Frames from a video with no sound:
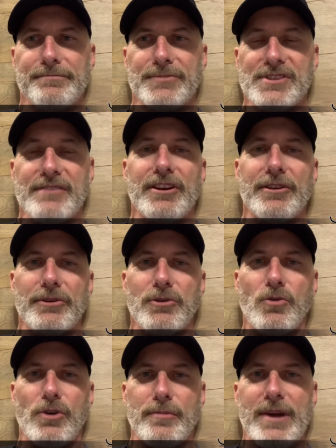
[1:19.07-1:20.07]
Seven other
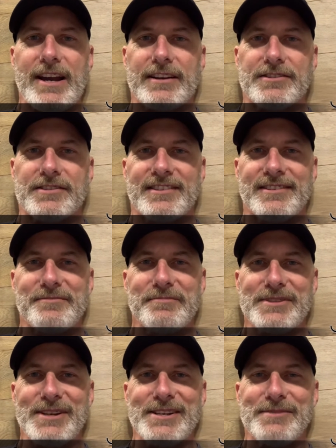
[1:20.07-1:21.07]
quarterbacks
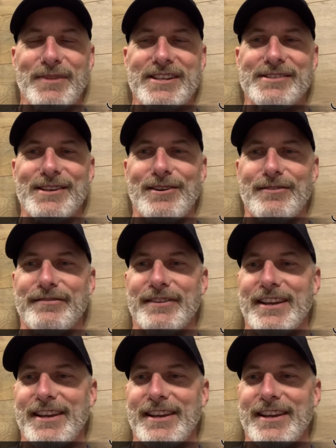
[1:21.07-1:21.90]
besides myself